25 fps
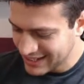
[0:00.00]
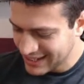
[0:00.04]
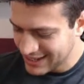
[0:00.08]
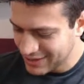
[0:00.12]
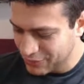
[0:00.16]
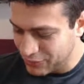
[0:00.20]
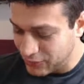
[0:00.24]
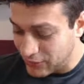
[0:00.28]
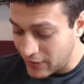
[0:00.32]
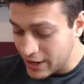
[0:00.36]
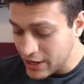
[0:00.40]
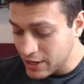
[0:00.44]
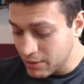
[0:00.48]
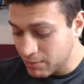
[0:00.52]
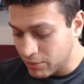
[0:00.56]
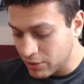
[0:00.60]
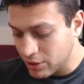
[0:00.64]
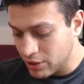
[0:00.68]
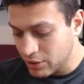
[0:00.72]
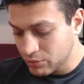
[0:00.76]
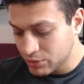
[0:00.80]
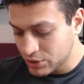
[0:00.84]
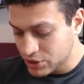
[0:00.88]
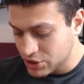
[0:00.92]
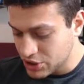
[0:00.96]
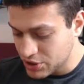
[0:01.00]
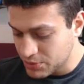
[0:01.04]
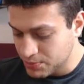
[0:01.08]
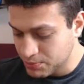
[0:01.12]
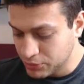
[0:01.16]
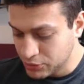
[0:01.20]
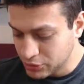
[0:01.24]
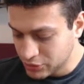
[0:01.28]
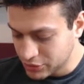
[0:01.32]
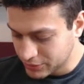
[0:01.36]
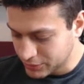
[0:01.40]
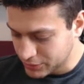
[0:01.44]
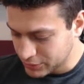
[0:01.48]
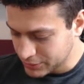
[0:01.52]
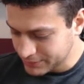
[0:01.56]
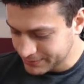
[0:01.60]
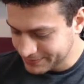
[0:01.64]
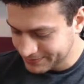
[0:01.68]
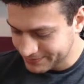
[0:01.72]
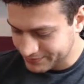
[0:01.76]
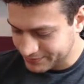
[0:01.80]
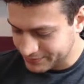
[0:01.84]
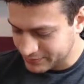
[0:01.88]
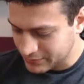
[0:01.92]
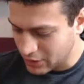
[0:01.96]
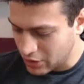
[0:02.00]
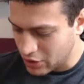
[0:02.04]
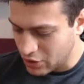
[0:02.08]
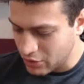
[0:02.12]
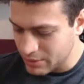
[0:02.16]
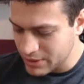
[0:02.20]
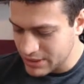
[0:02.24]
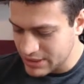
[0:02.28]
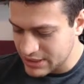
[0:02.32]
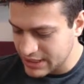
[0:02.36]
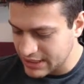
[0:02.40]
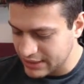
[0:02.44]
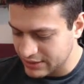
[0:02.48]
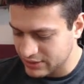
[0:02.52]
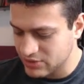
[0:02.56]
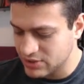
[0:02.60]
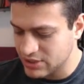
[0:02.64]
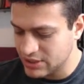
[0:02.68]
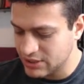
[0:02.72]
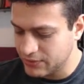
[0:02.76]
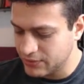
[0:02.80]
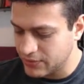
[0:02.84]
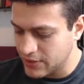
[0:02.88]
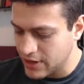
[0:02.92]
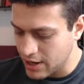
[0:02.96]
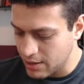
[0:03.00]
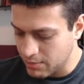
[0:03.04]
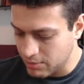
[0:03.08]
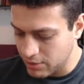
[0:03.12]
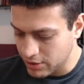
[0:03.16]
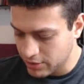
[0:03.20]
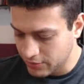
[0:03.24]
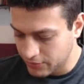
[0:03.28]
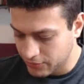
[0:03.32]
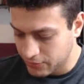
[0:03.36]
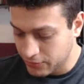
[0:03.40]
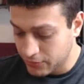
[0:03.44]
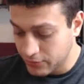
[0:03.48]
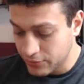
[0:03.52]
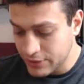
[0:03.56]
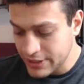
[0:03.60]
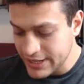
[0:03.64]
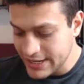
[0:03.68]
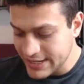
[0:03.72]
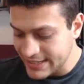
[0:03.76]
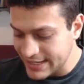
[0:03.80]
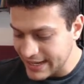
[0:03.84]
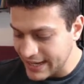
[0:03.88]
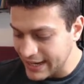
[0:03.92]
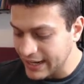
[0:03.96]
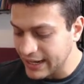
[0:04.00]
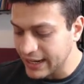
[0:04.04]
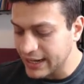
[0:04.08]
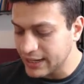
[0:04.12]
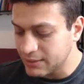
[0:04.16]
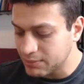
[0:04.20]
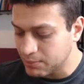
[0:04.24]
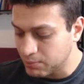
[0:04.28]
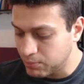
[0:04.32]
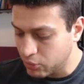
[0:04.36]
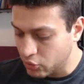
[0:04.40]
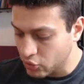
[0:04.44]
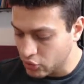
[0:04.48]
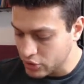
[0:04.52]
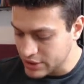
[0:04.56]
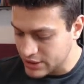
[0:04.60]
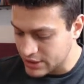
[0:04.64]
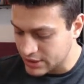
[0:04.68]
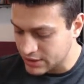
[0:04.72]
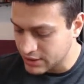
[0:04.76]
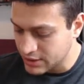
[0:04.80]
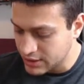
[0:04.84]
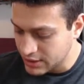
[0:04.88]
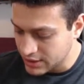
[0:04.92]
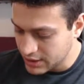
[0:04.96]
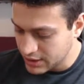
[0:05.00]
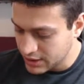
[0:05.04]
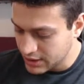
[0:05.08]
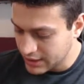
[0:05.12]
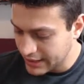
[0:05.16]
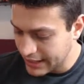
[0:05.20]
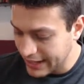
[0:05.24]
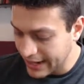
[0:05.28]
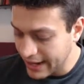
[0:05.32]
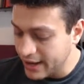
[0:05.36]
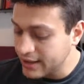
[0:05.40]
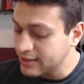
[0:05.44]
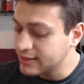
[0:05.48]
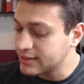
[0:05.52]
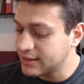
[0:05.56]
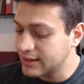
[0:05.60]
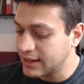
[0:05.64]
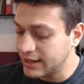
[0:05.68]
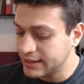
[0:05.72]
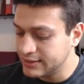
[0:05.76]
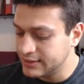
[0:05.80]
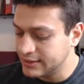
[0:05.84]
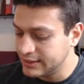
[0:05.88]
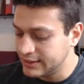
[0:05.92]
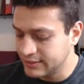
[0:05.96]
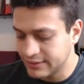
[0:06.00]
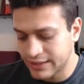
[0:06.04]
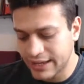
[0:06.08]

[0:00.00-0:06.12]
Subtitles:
Fireball, which is beautiful. Always like to see Fireball, Freeze and Poison and Lightning.